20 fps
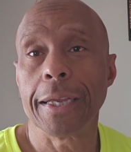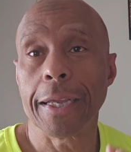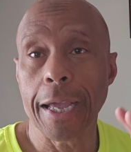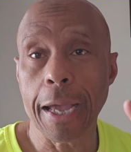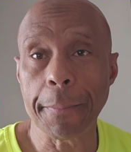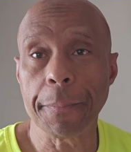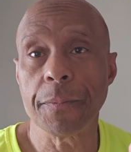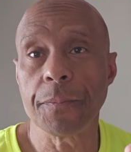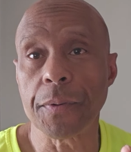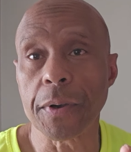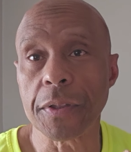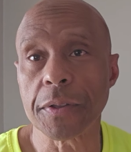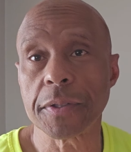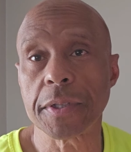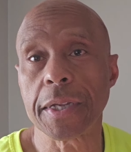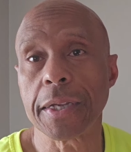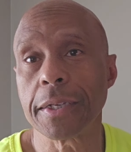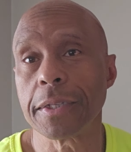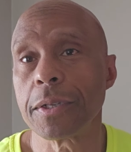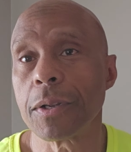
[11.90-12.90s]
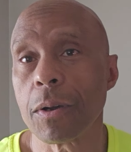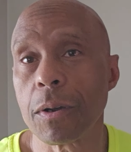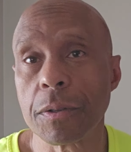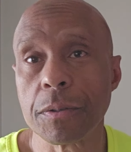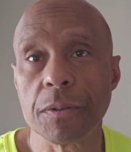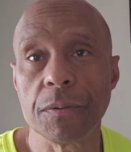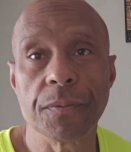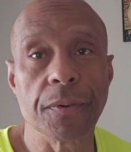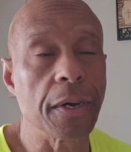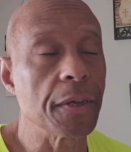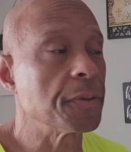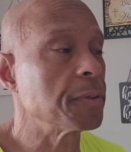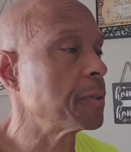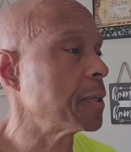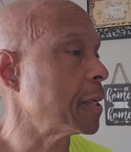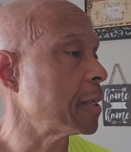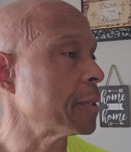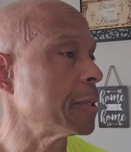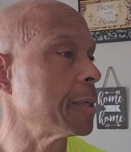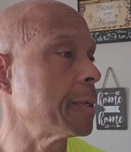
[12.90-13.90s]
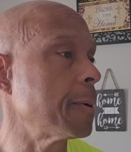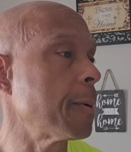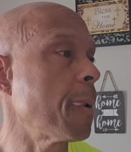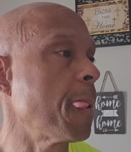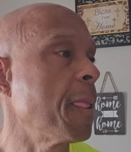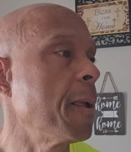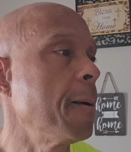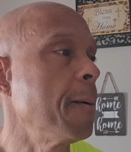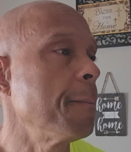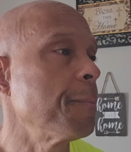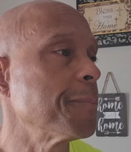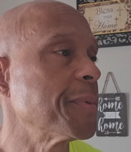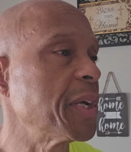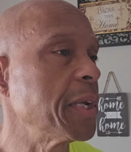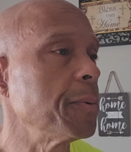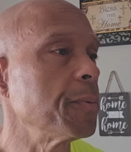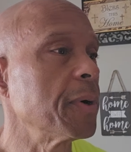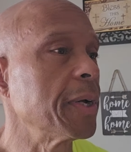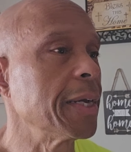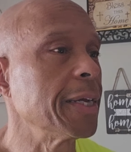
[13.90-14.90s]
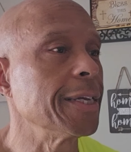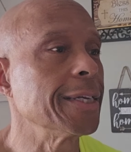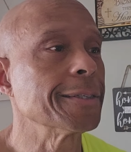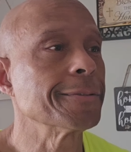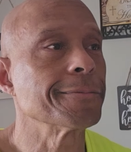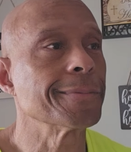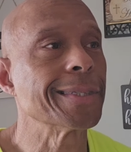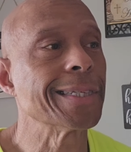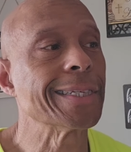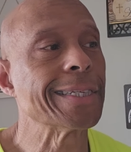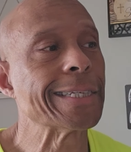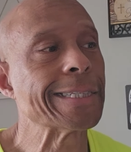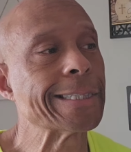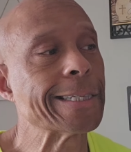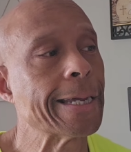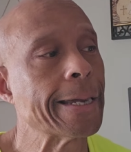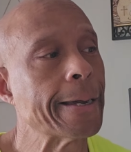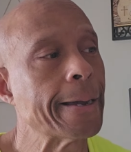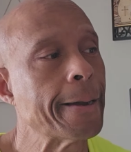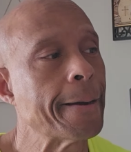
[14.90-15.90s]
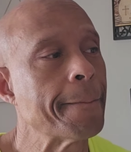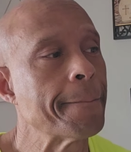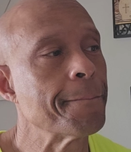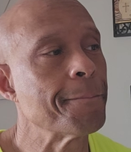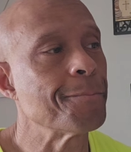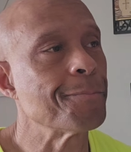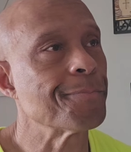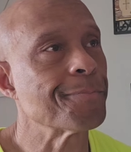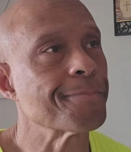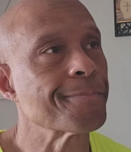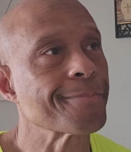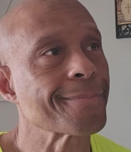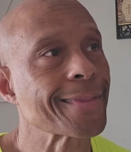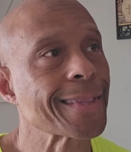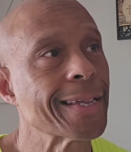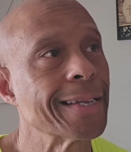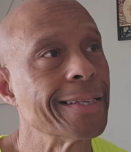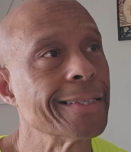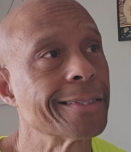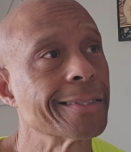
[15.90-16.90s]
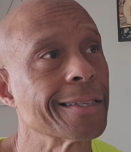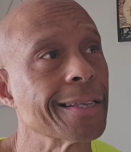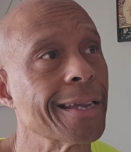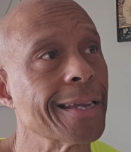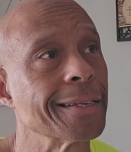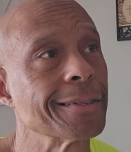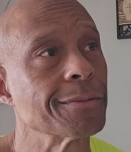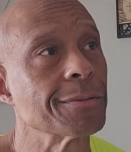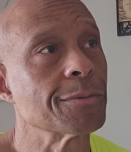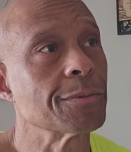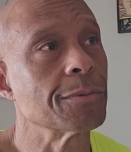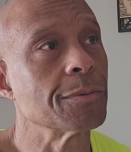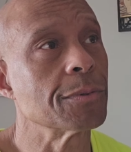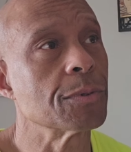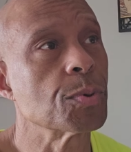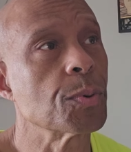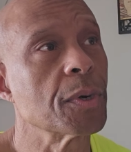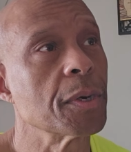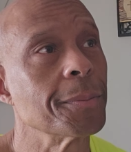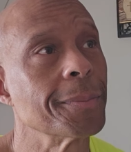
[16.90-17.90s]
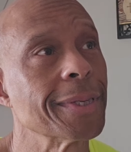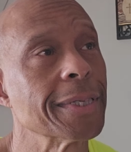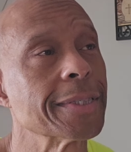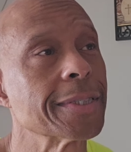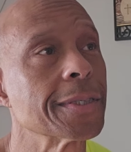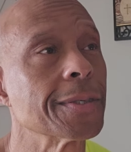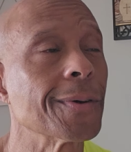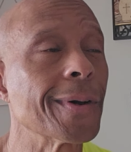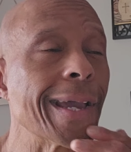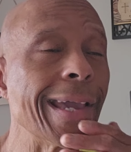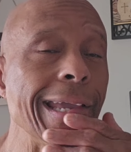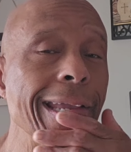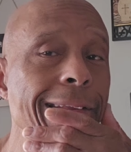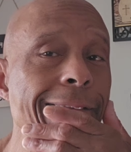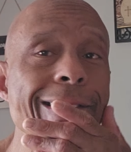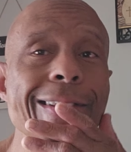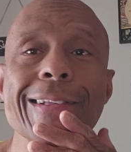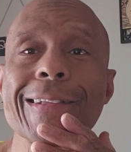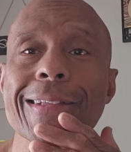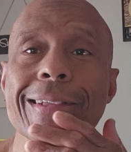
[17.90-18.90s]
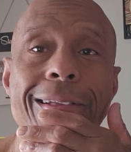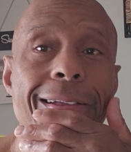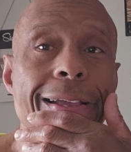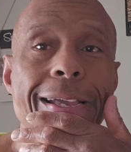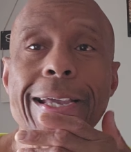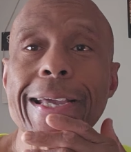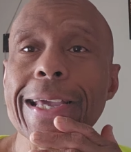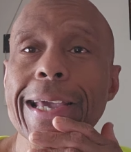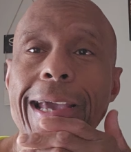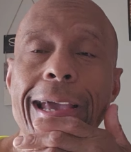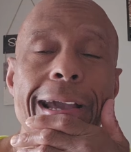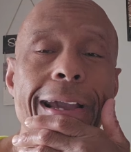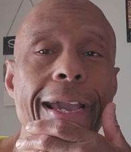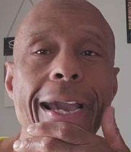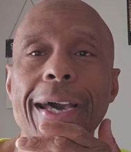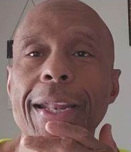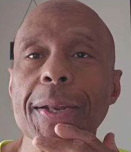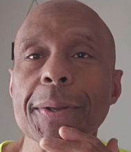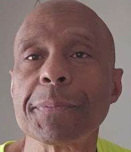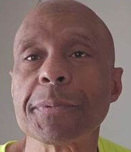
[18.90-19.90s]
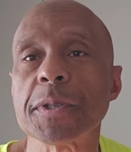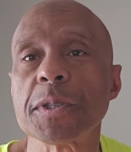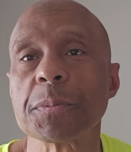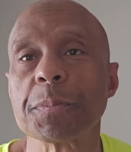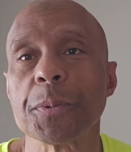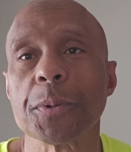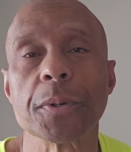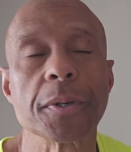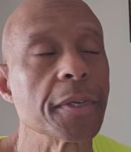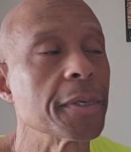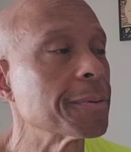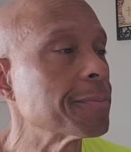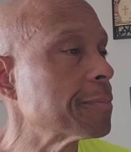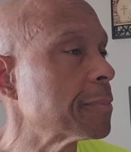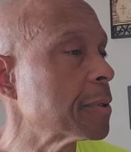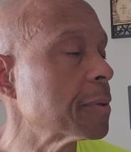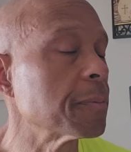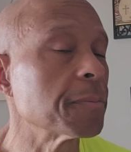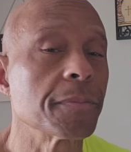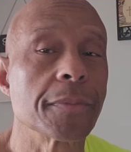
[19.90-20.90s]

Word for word: happy Father's Day to all you fathers out there. But anyway, it, um, it's like 20 minutes till 8. I got up this morning. I'm